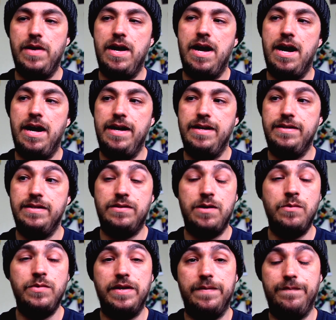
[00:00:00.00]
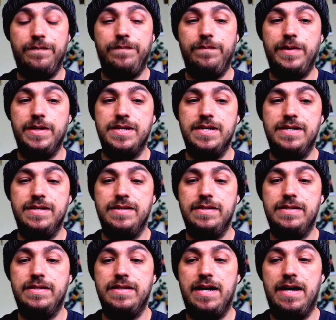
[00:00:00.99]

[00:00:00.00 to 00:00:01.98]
I disowned him because